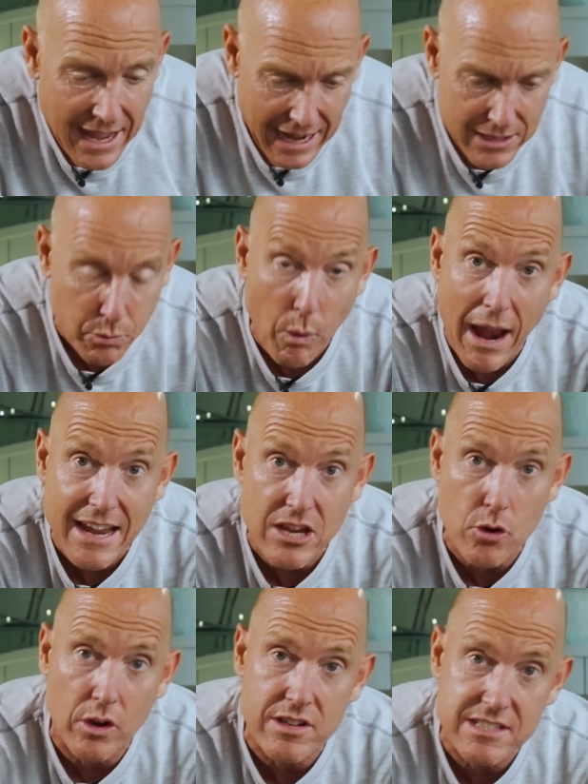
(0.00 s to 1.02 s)
It's where
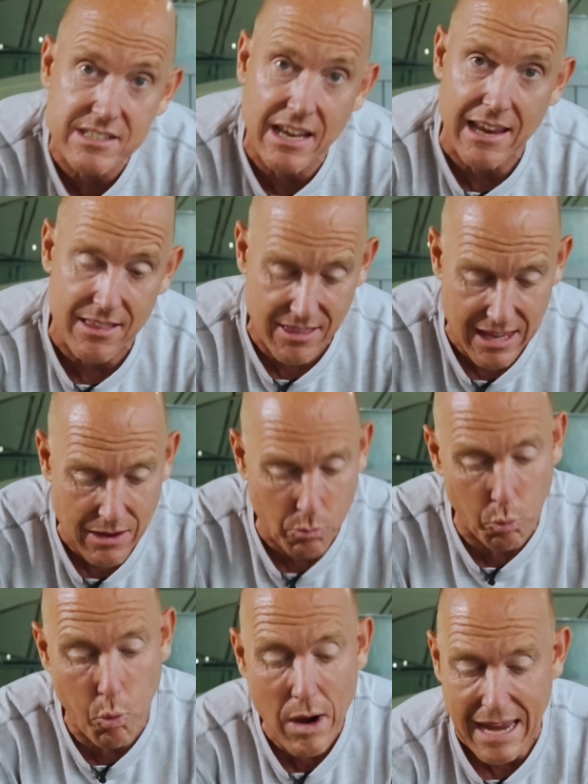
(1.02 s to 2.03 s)
you can see the
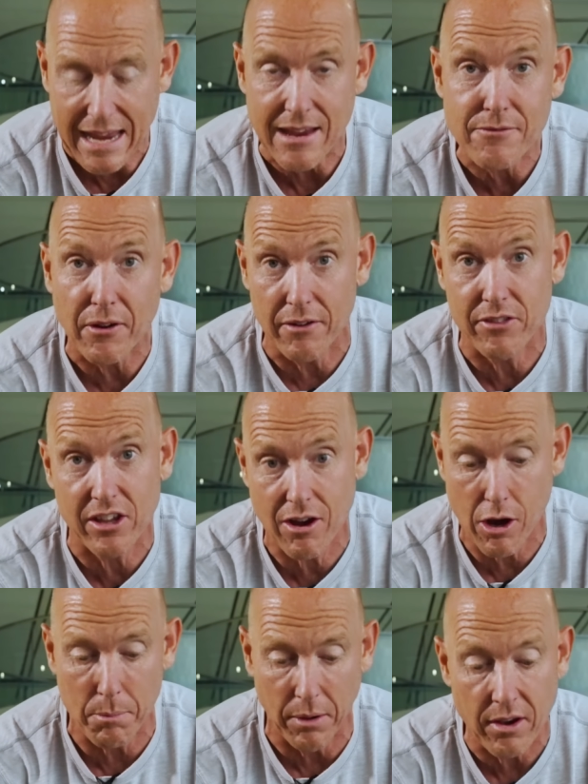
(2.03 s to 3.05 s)
weave of the
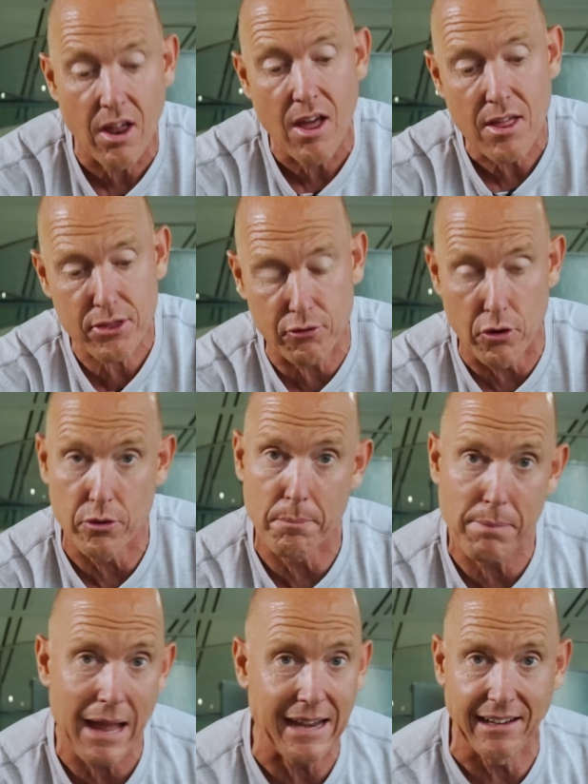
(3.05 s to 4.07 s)
carbon through the
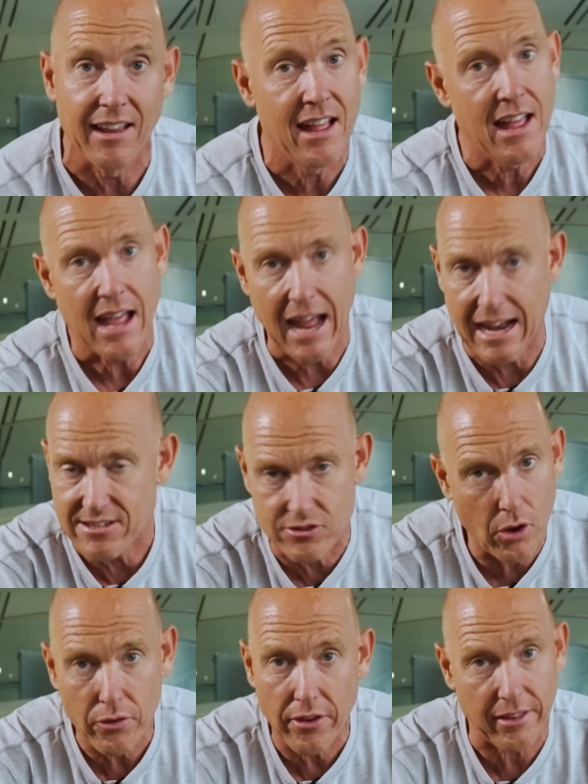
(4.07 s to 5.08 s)
paint. It's
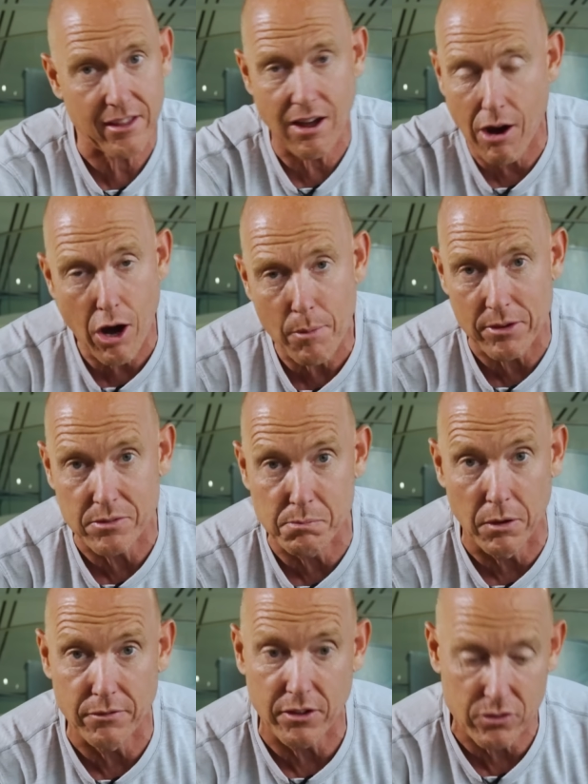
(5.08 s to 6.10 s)
not that the carbon's
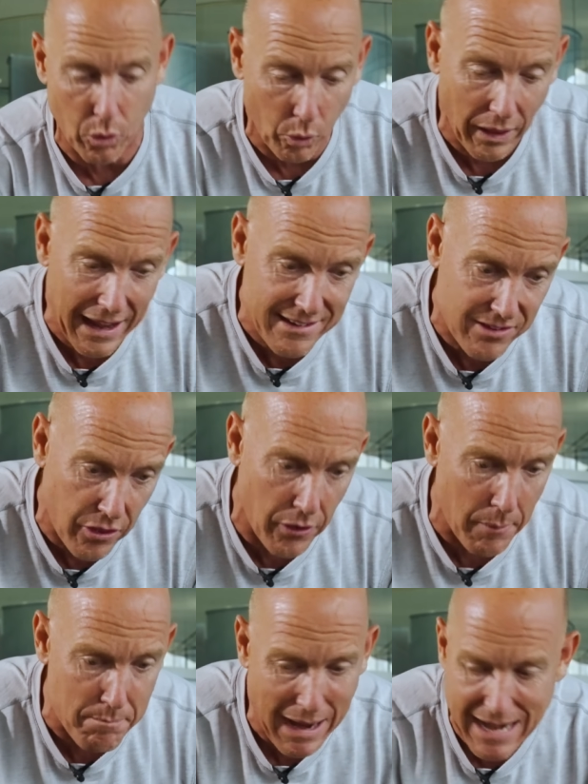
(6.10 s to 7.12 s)
moved at all, it's that
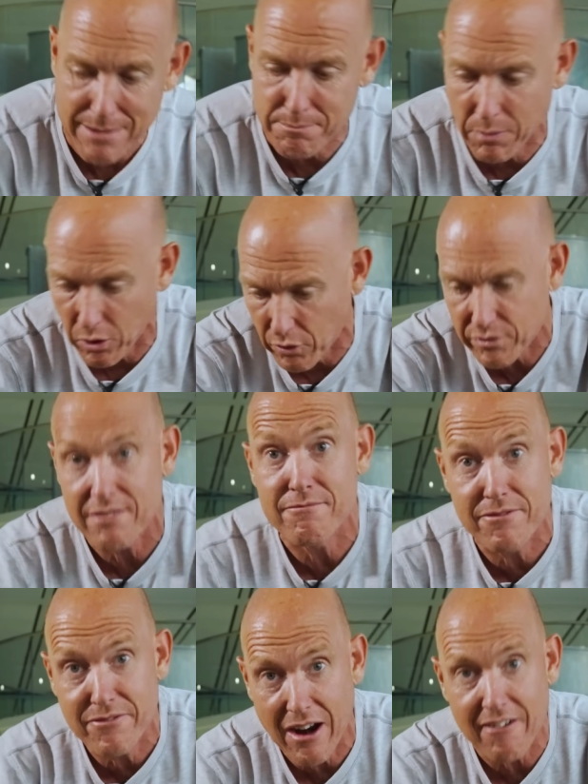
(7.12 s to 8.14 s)
the paint moves in
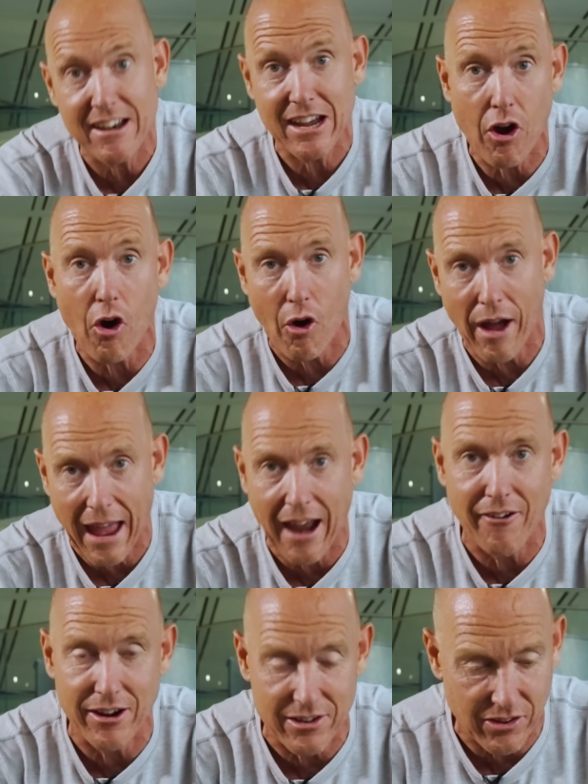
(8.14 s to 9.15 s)
very hot
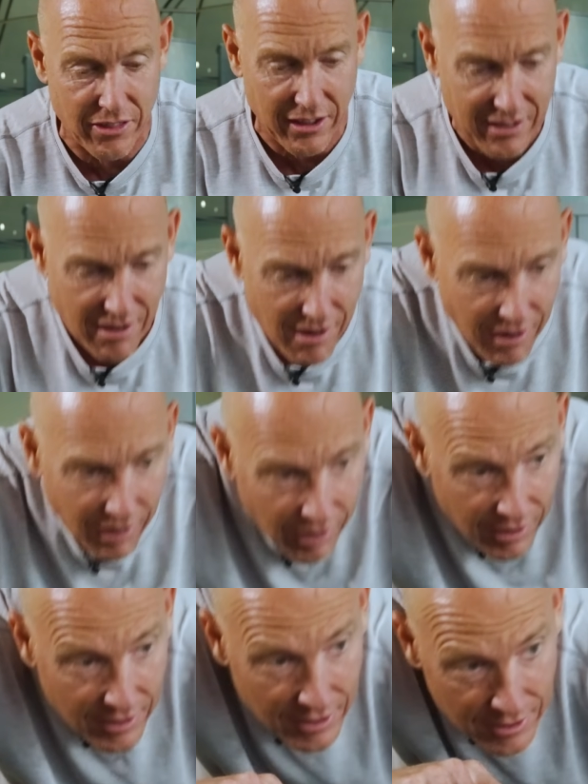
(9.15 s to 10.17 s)
areas of the car.
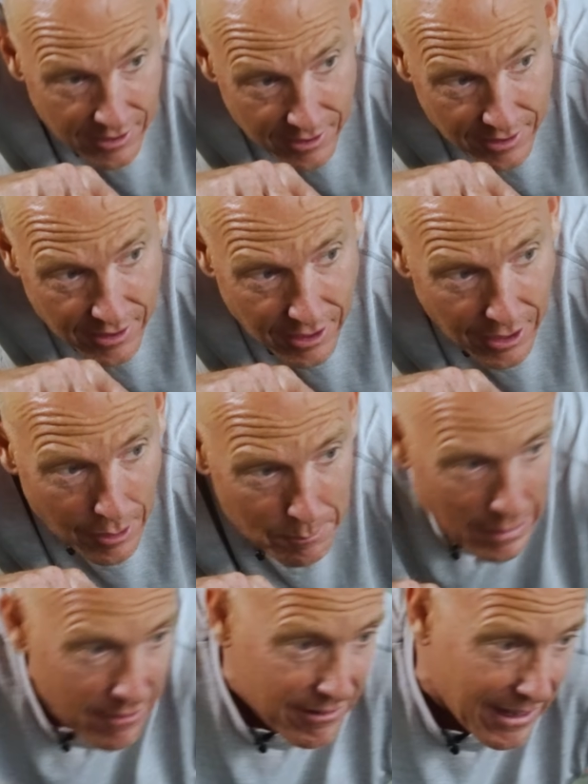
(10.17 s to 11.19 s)

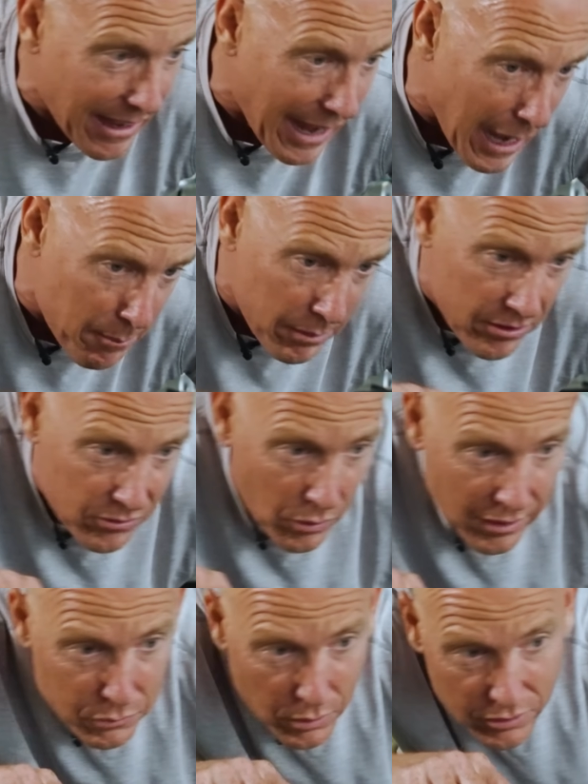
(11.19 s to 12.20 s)
Apparently it happens to
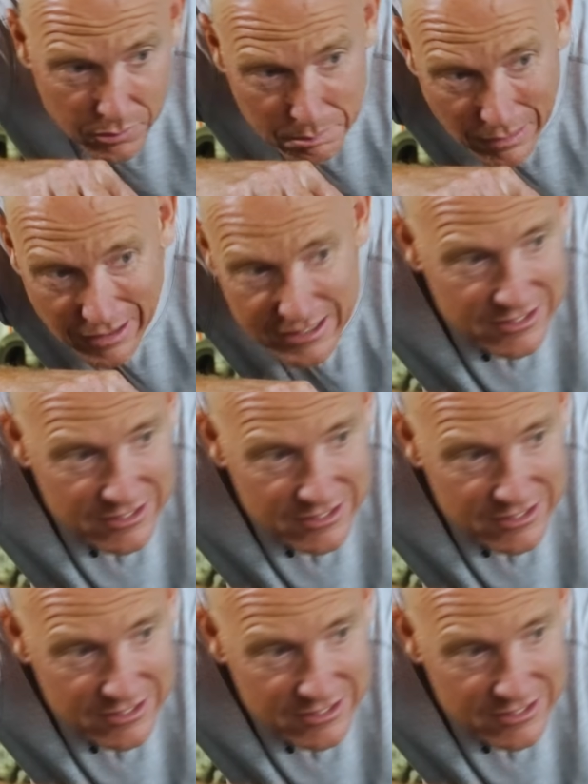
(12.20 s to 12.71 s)
F1s, but I